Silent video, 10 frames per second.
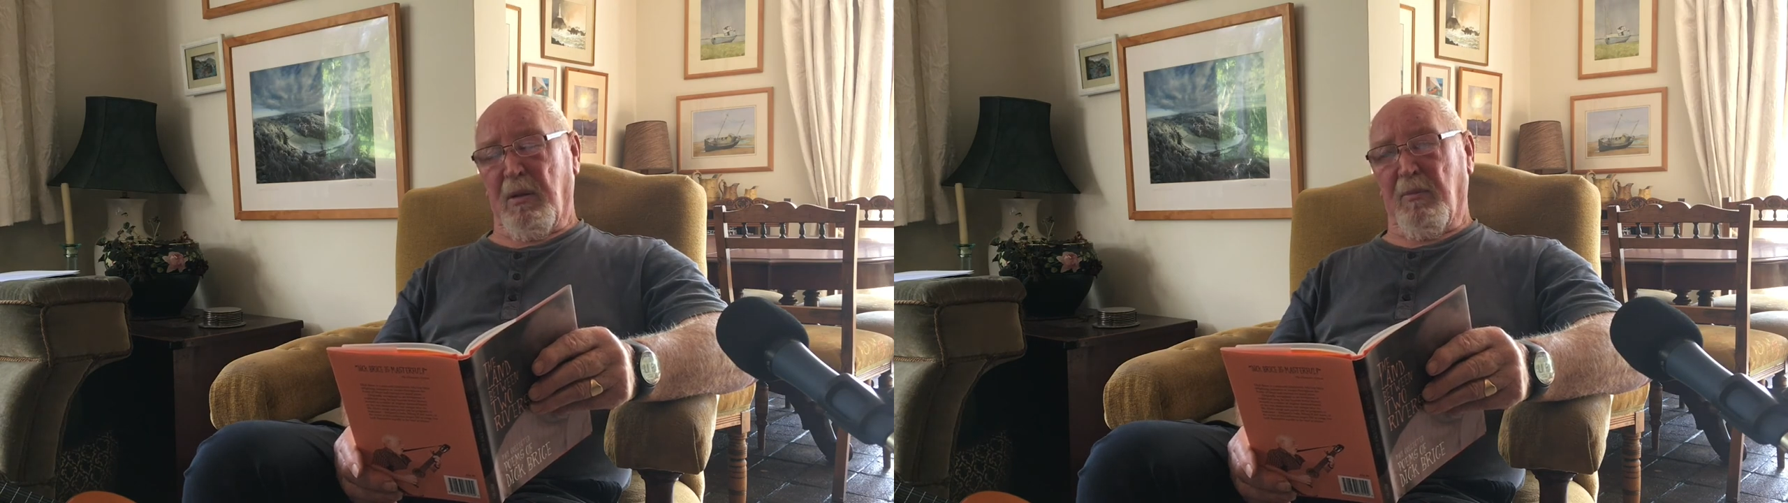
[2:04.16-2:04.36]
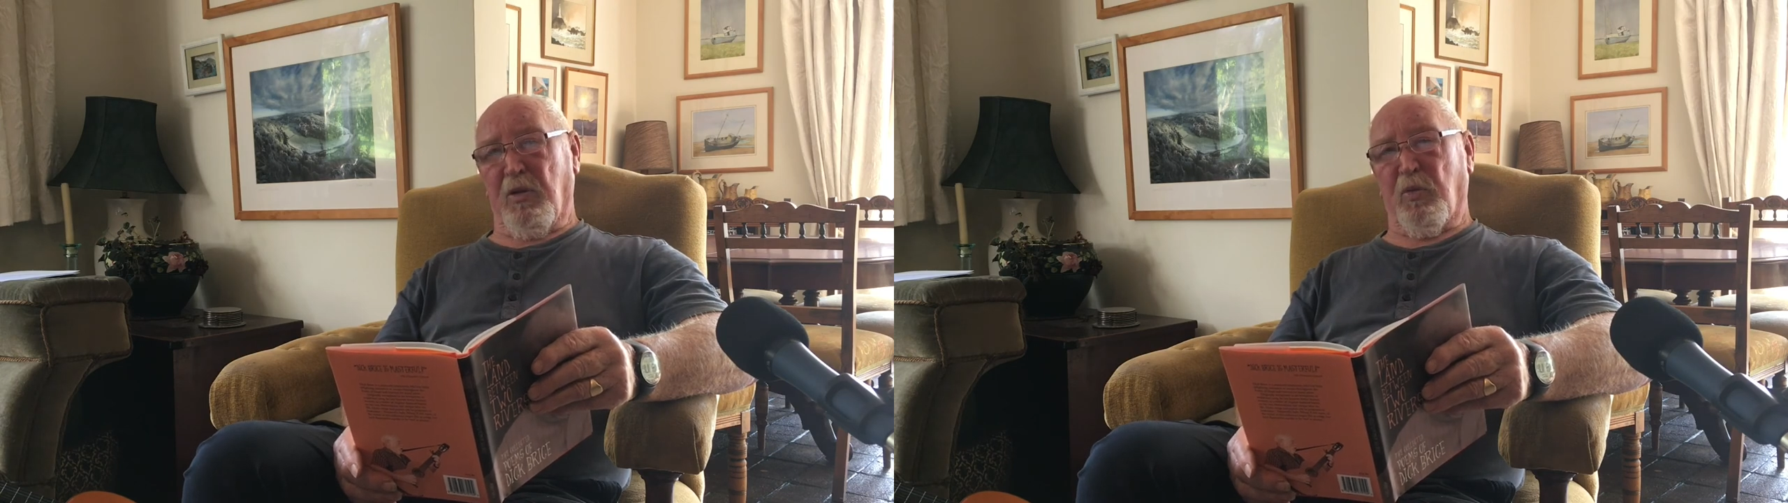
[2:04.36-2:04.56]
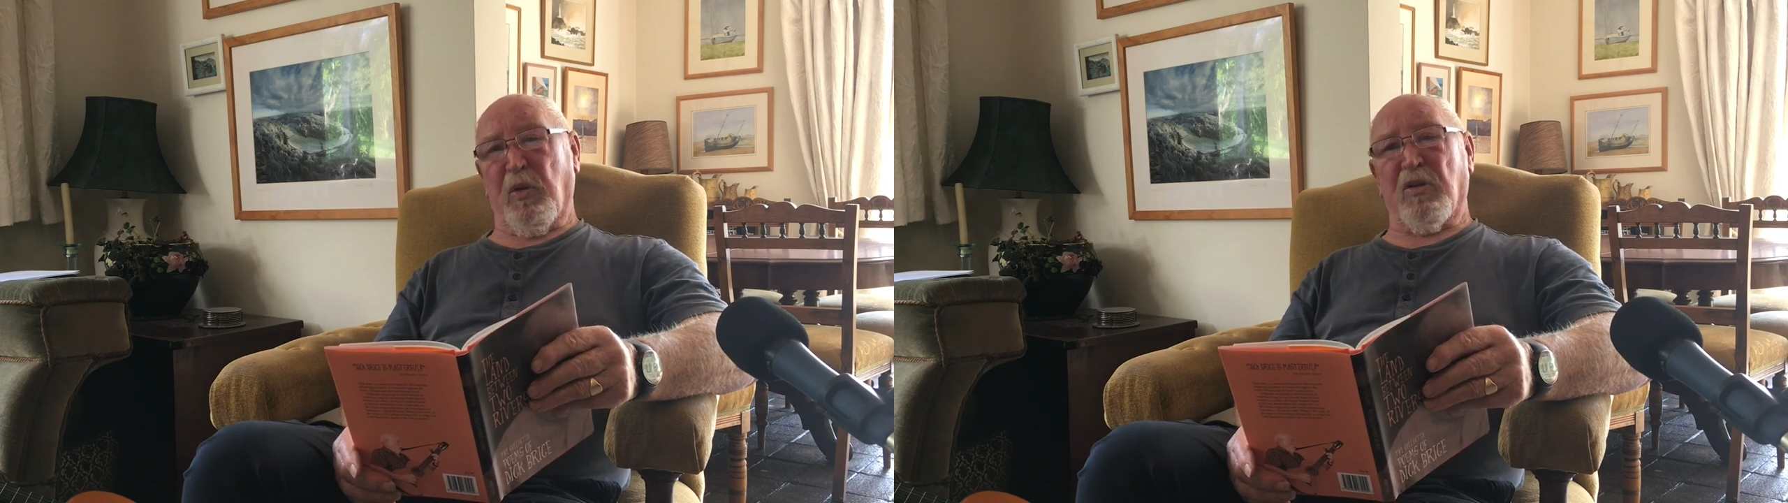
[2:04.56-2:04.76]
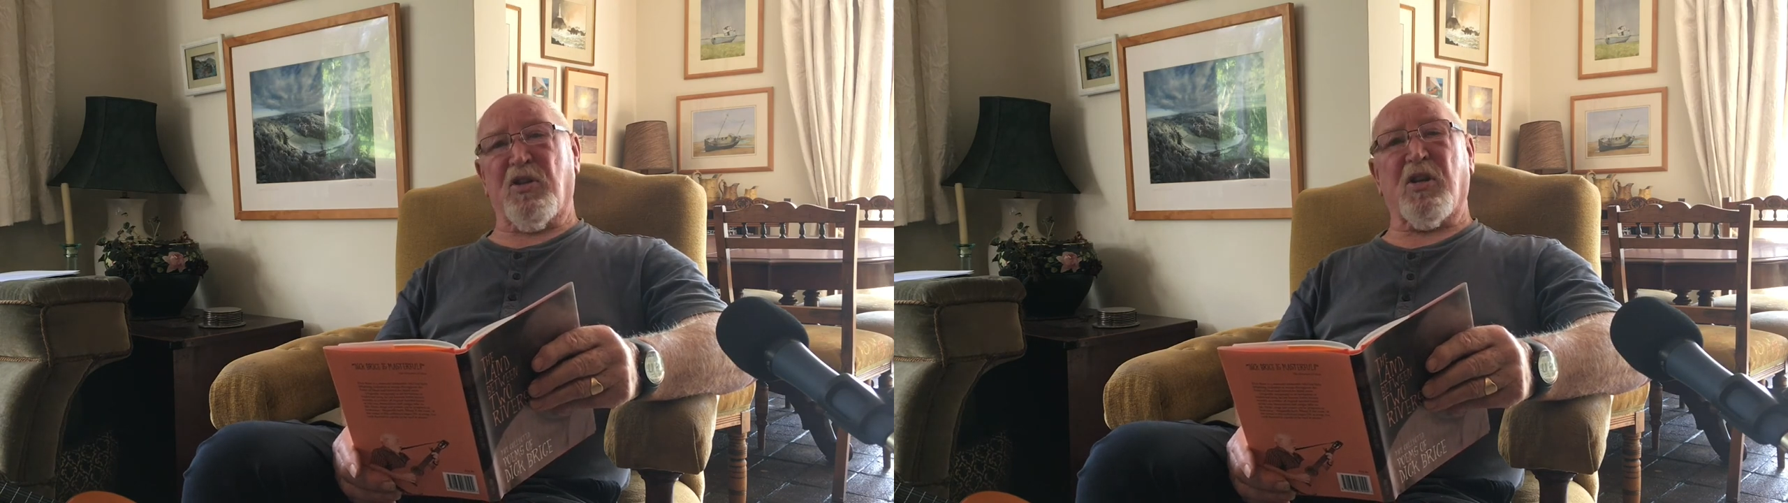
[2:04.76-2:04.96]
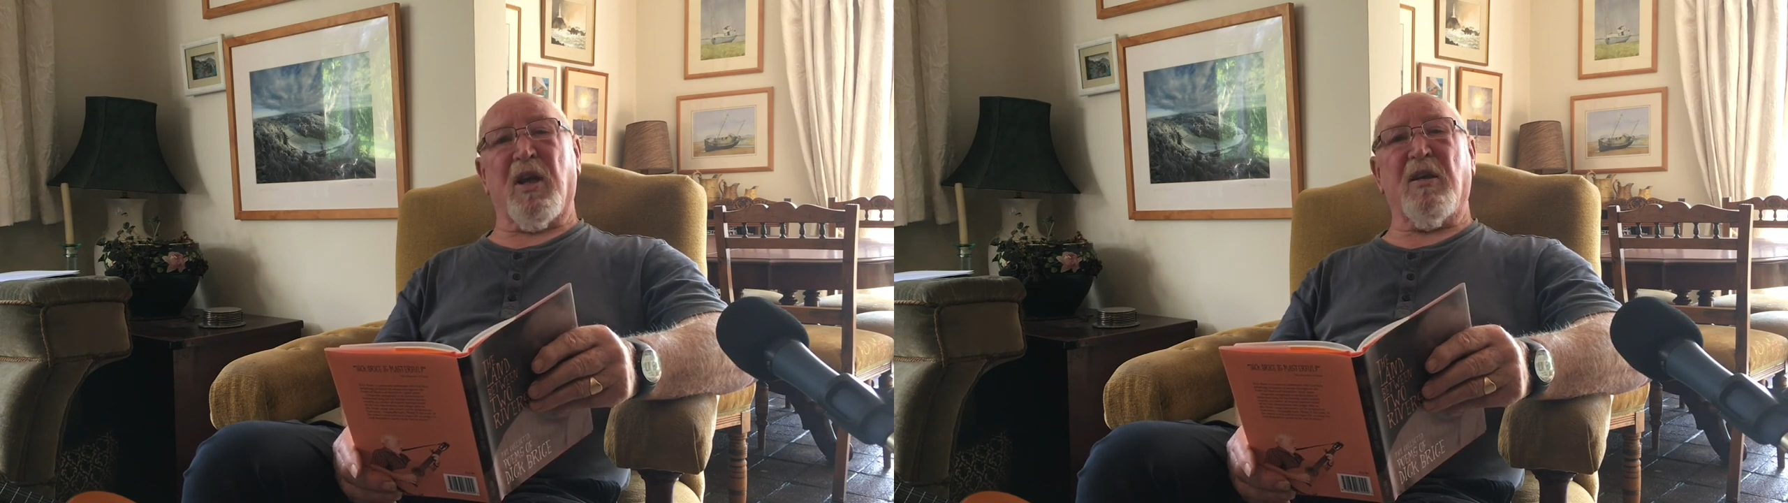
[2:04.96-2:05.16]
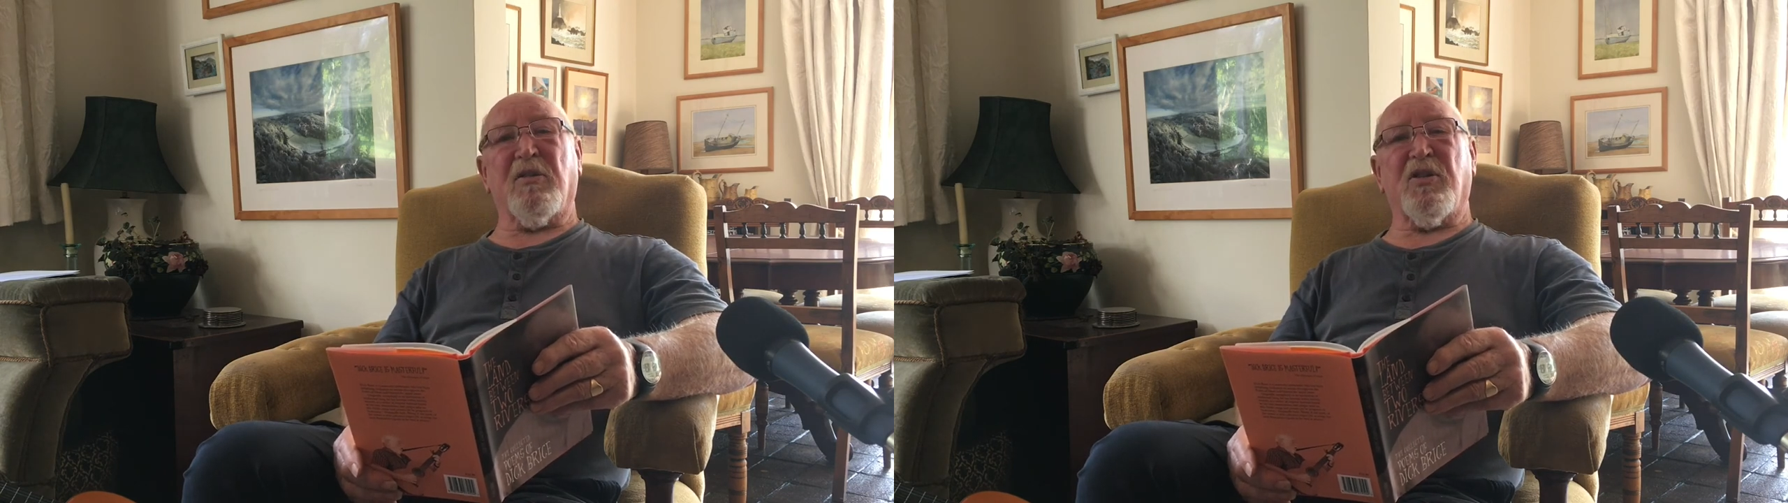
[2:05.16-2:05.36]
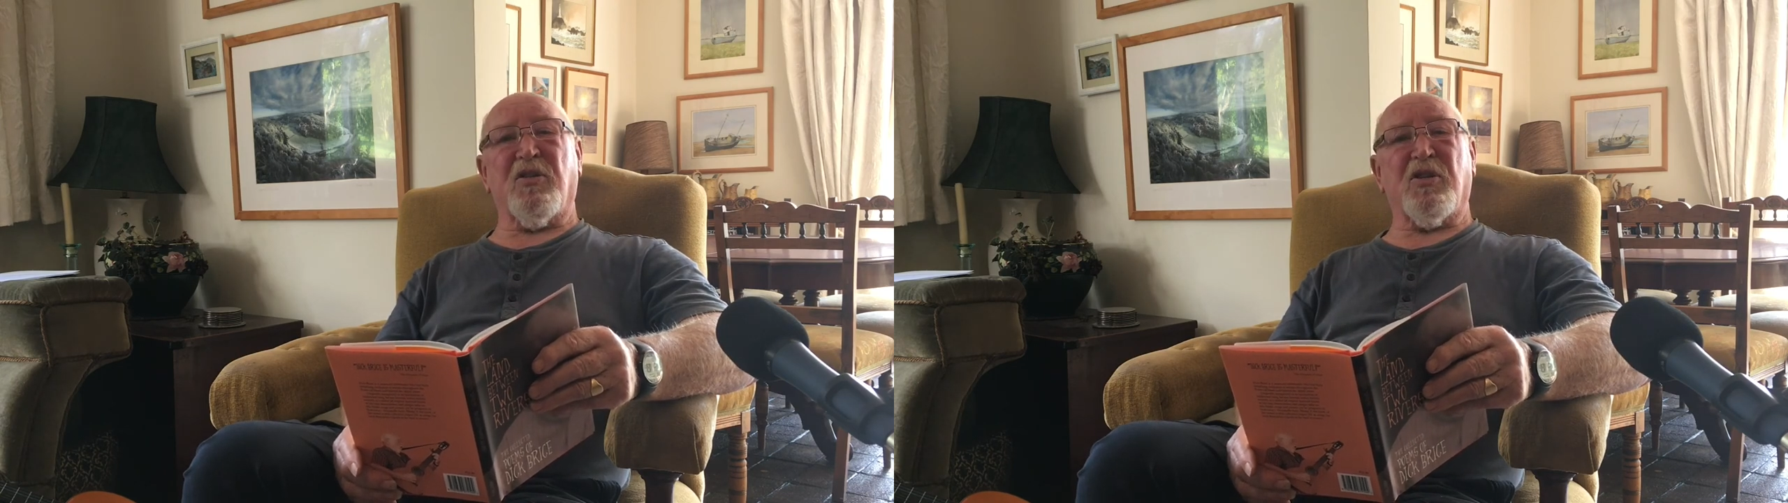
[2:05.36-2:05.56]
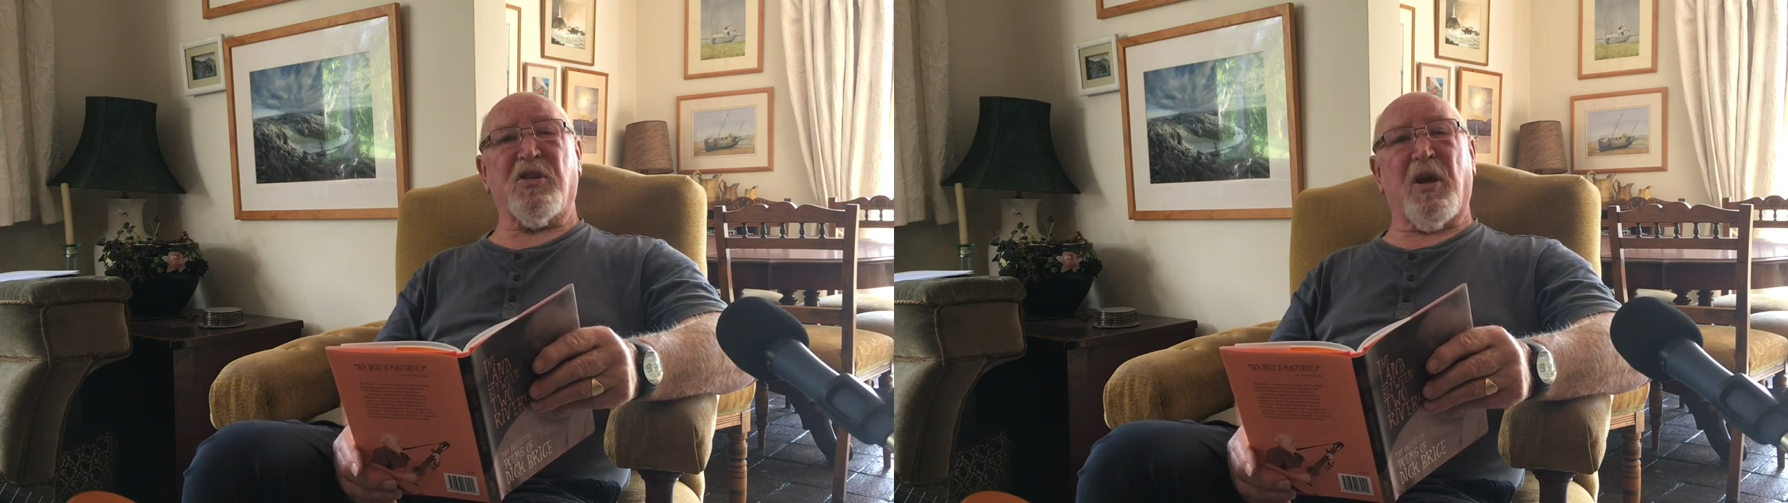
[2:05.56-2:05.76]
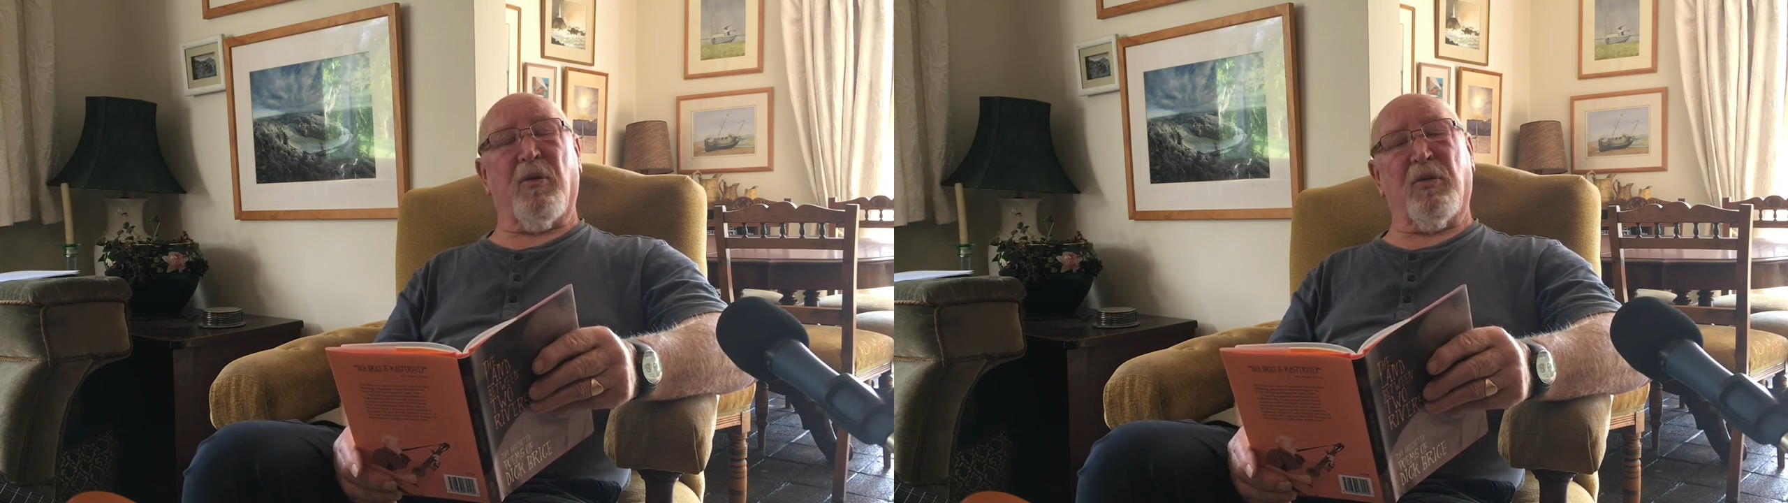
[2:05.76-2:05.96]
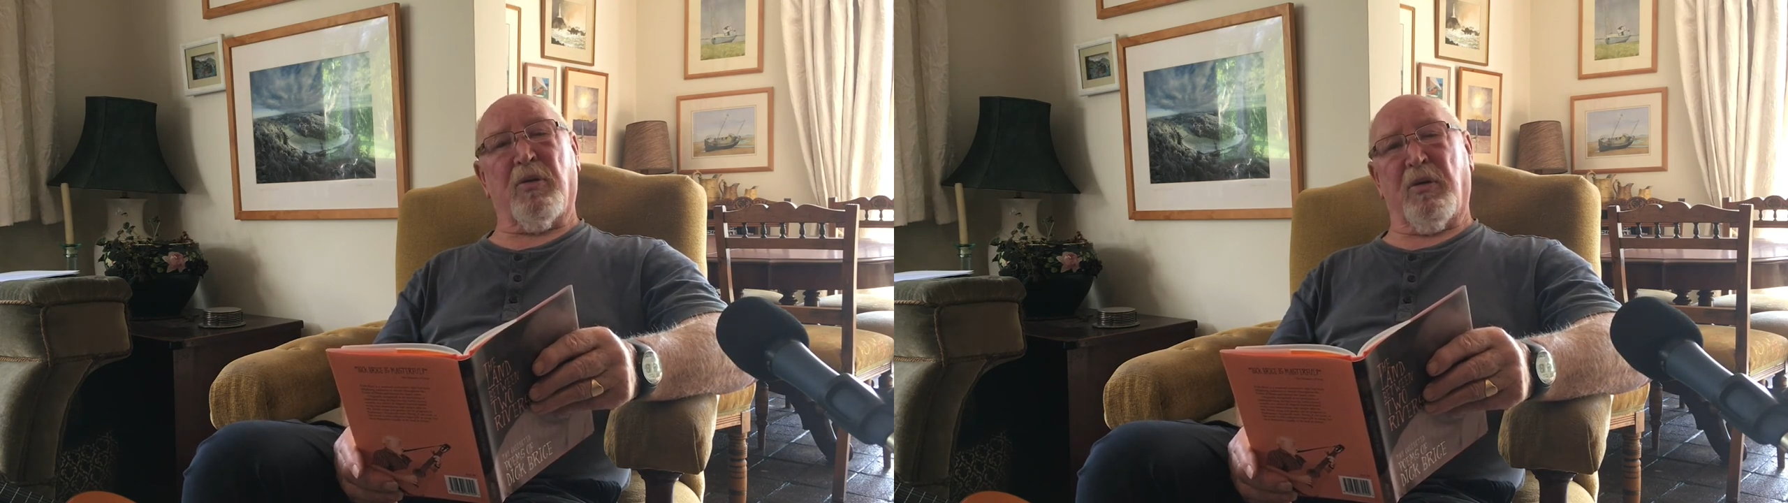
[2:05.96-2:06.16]
But we'll sail to the
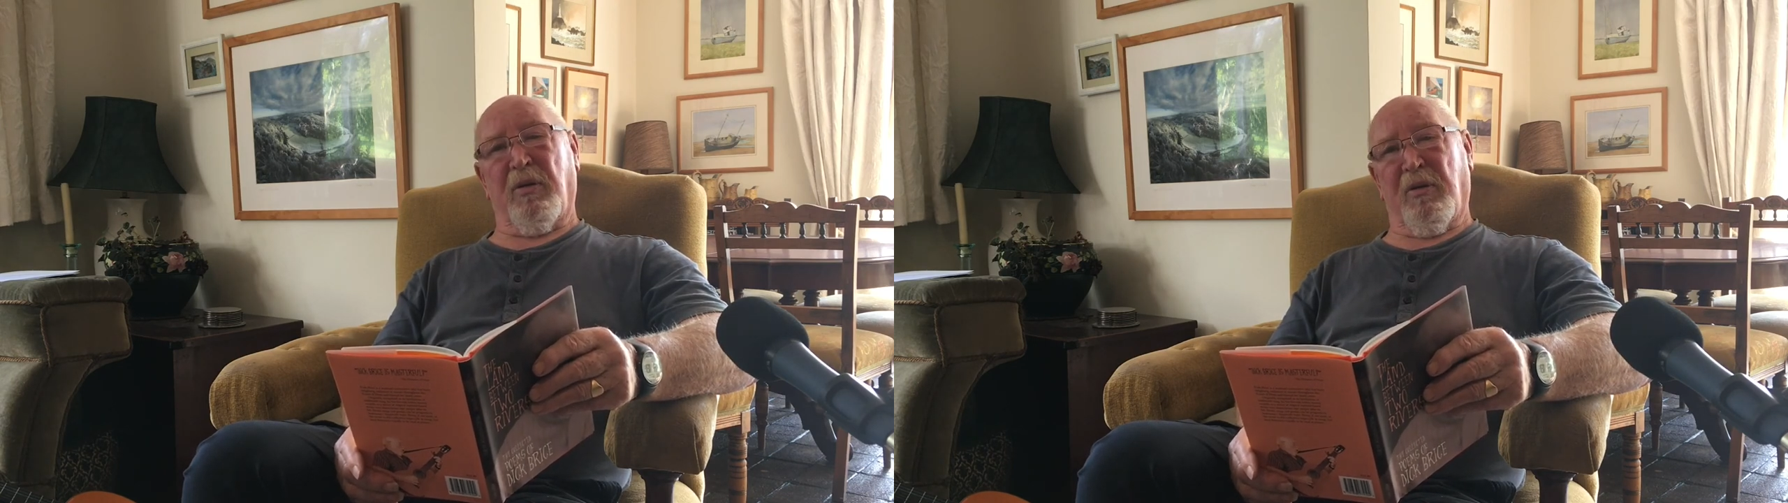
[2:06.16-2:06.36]
south,